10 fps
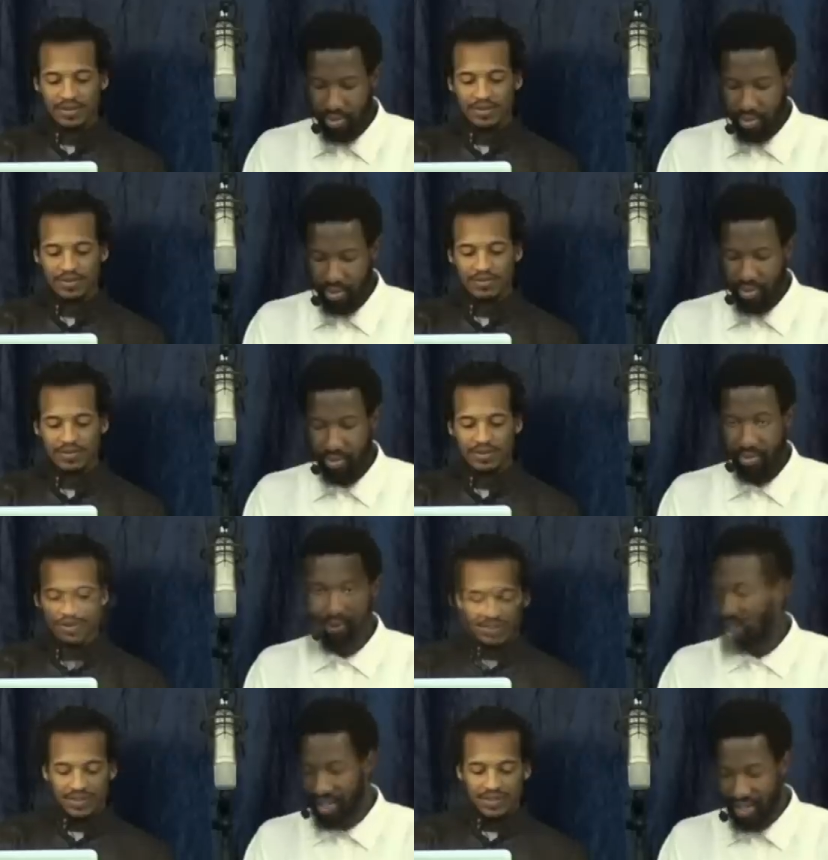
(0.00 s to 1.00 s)
Speaker 1: the whole
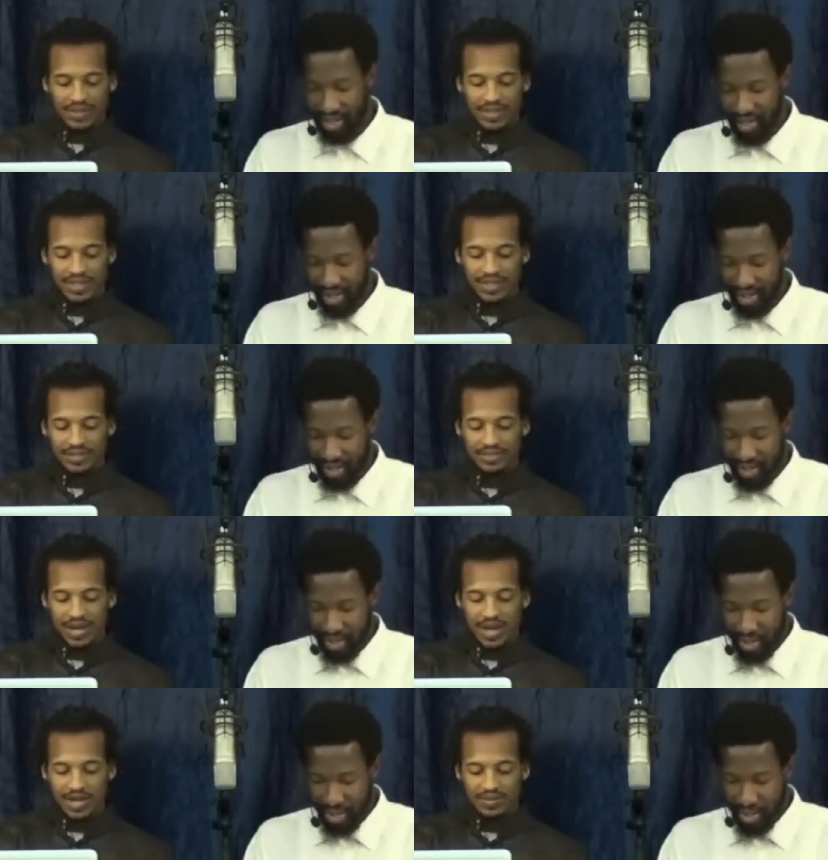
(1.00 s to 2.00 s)
world. To these
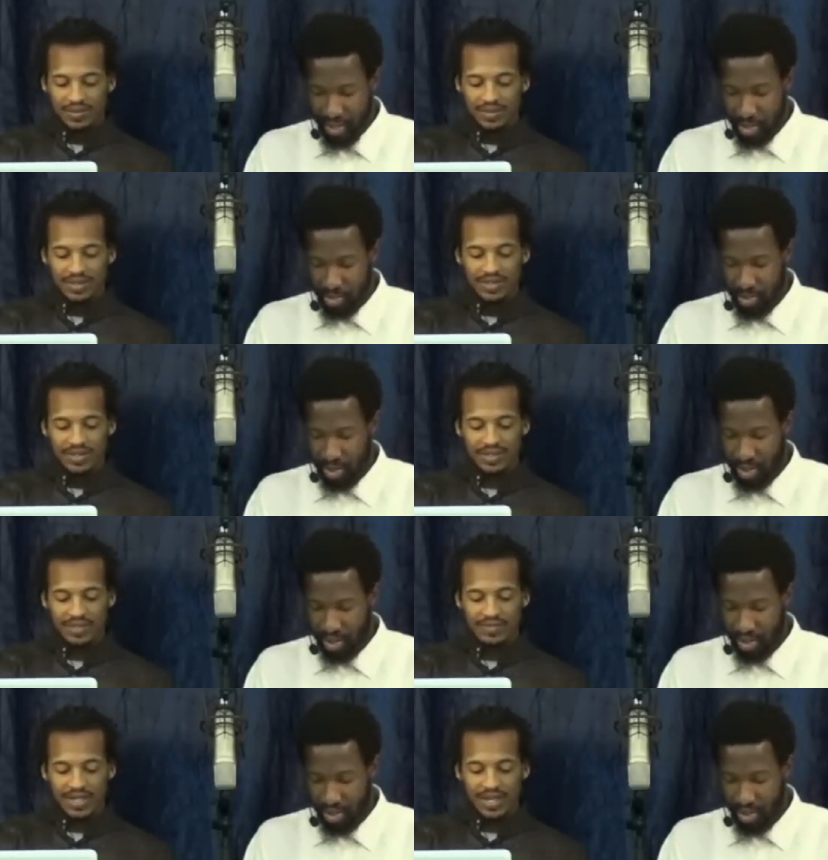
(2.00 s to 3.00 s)
tribes, then the son
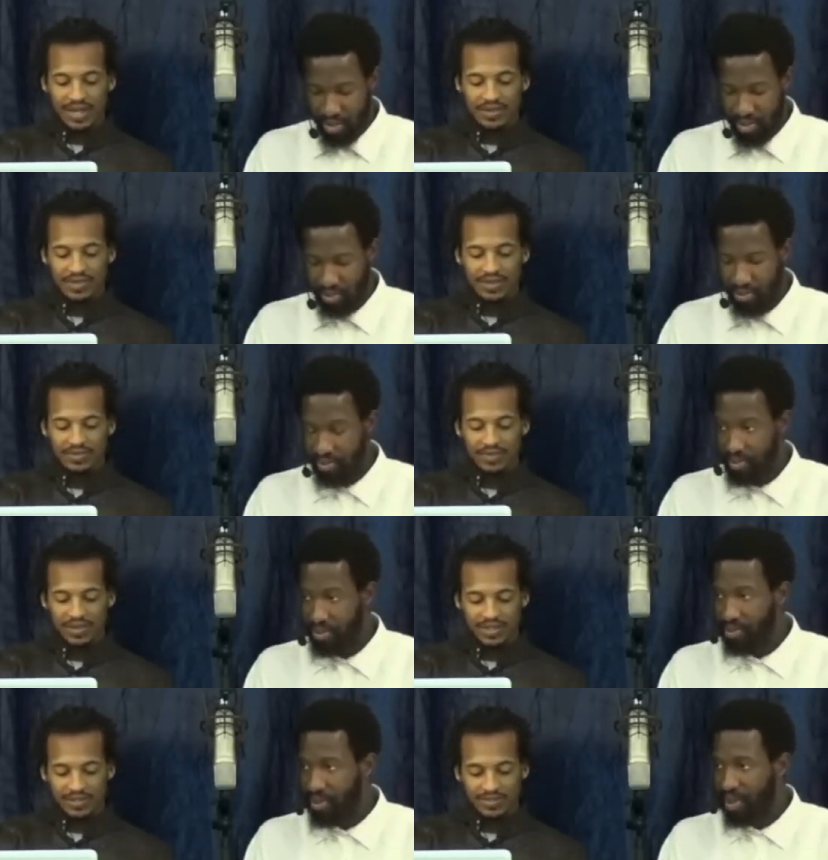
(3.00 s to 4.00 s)
of Alahayim was
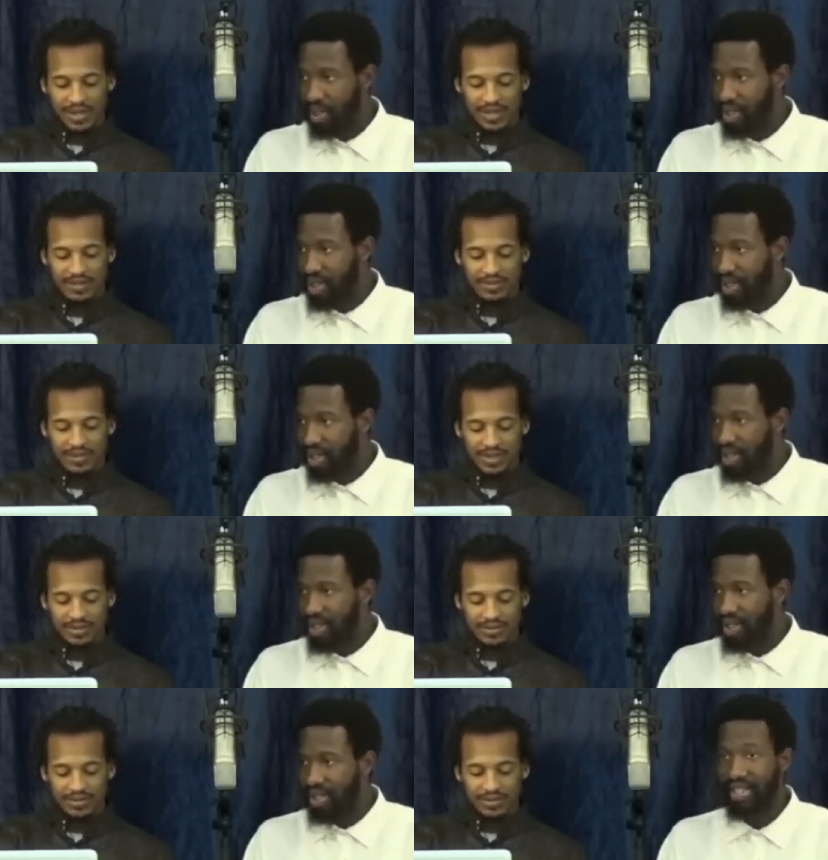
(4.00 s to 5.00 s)
preached by the
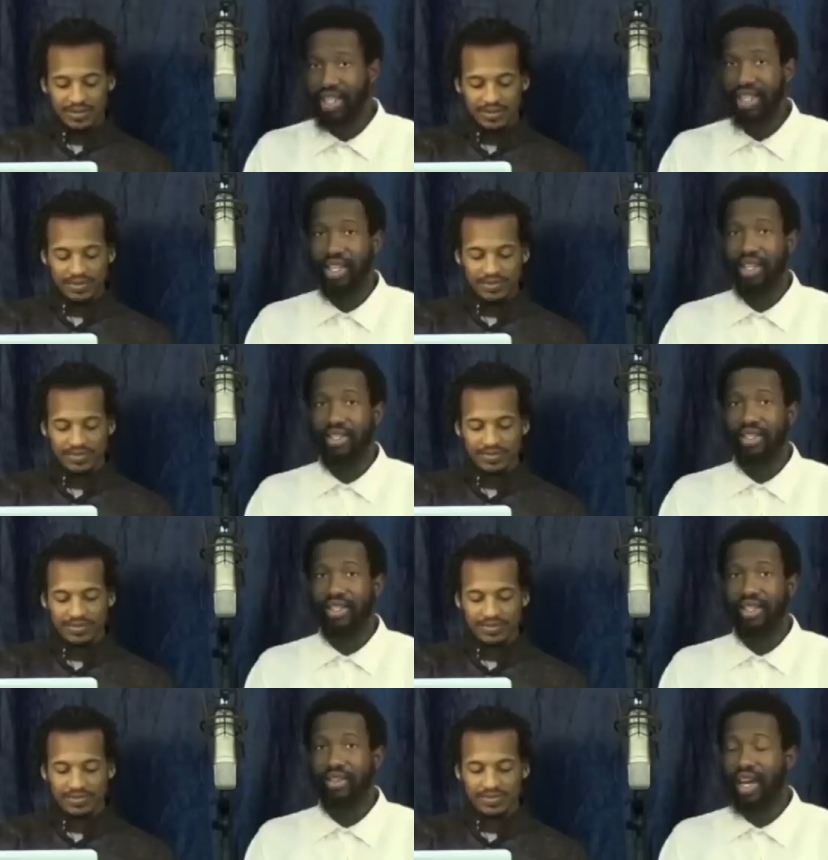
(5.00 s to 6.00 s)
apostles.
Speaker 2: See, the son
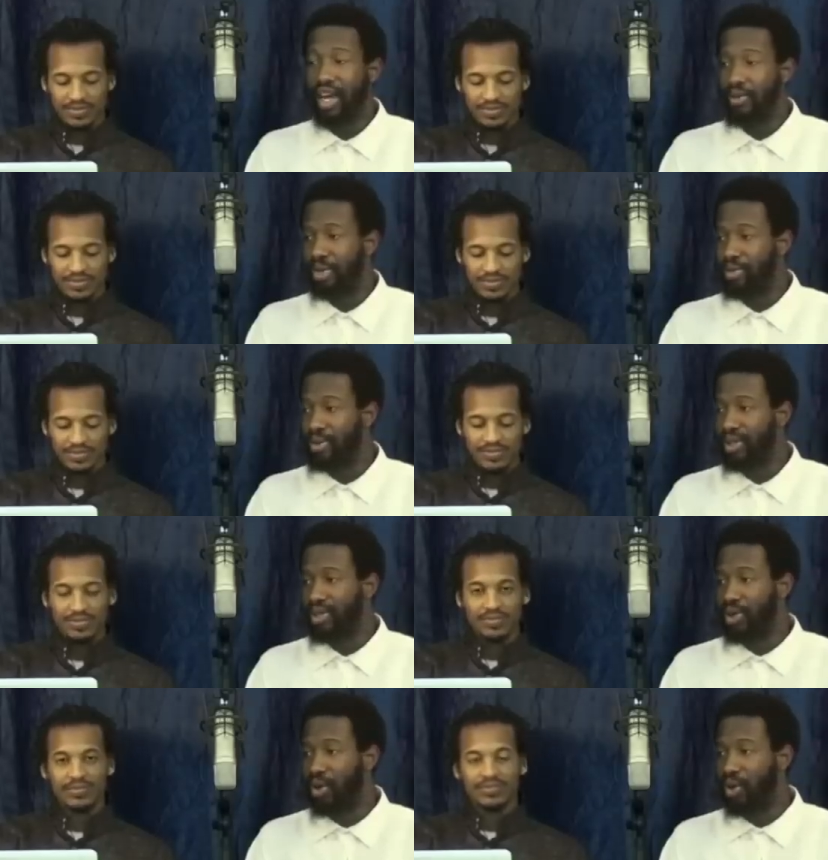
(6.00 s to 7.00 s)
of Alahayim was preached
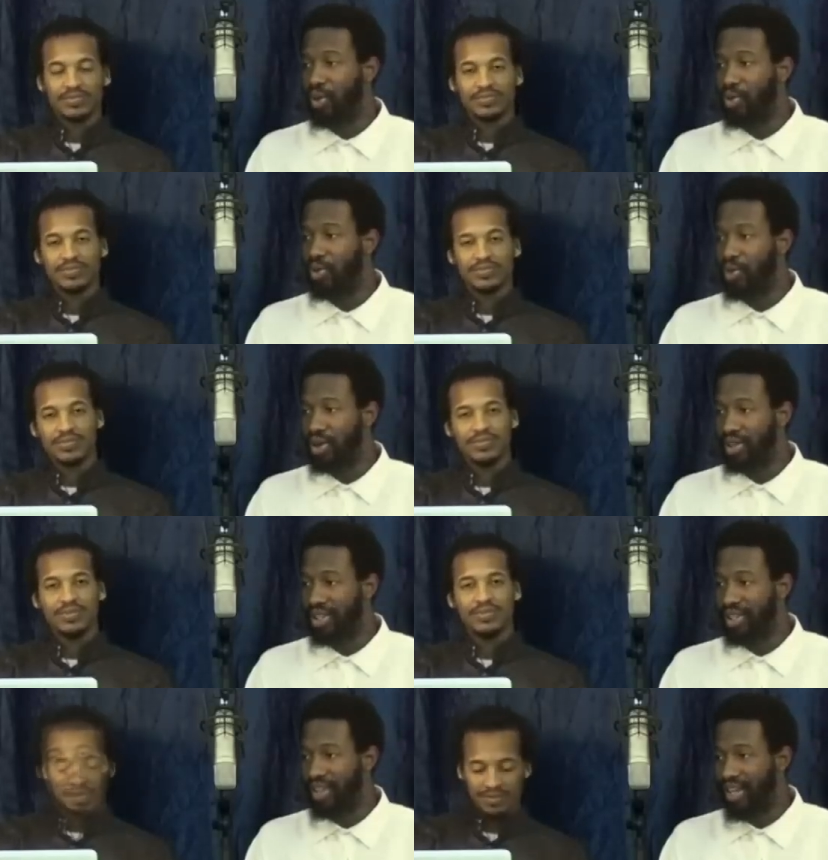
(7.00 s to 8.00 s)
to the whole world.
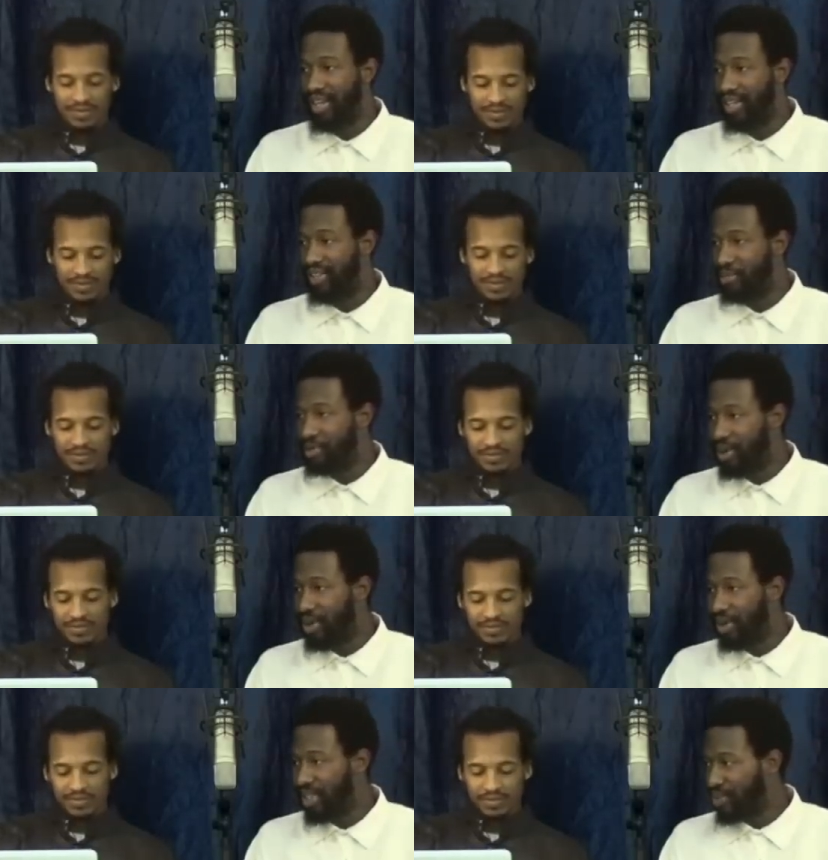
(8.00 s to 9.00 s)
Right. Because even
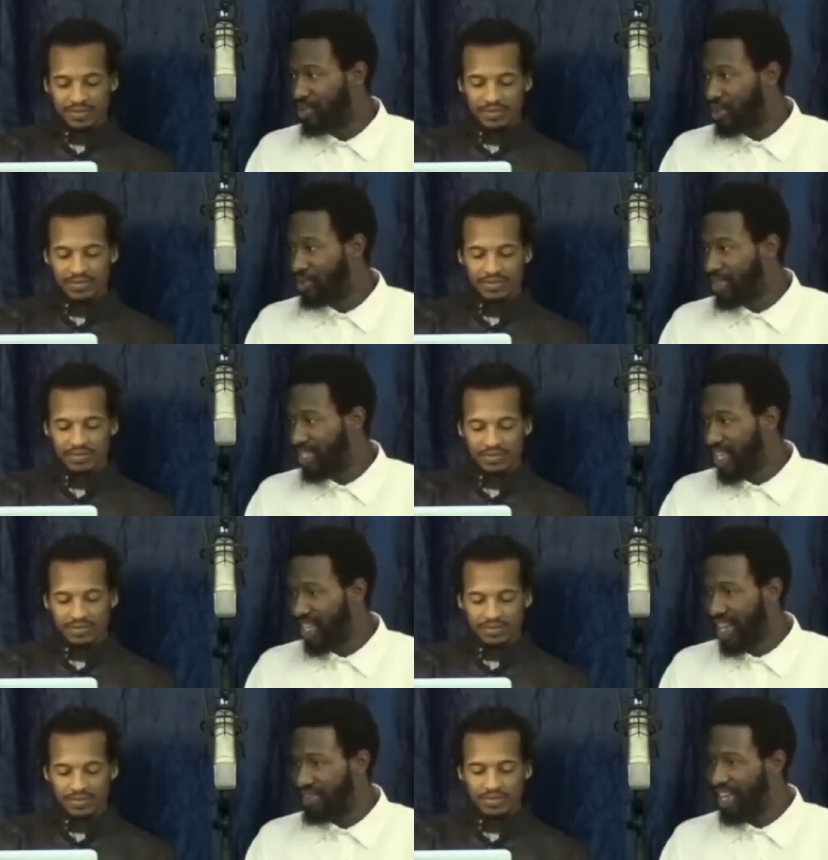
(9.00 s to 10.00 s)
Paul said in Romans ten,
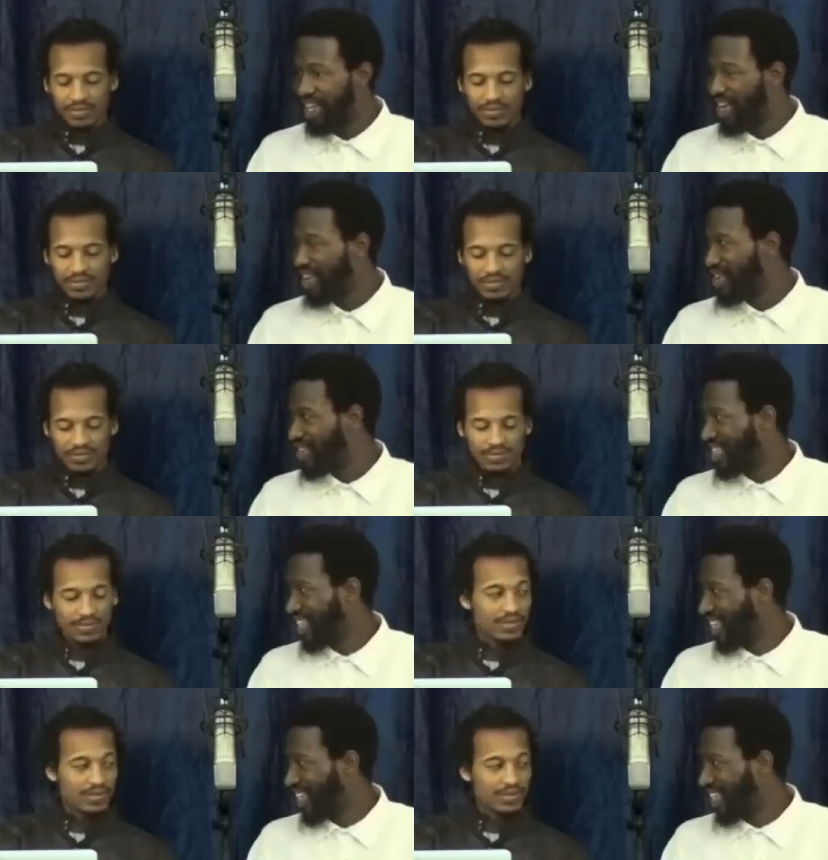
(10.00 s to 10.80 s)
have they not heard?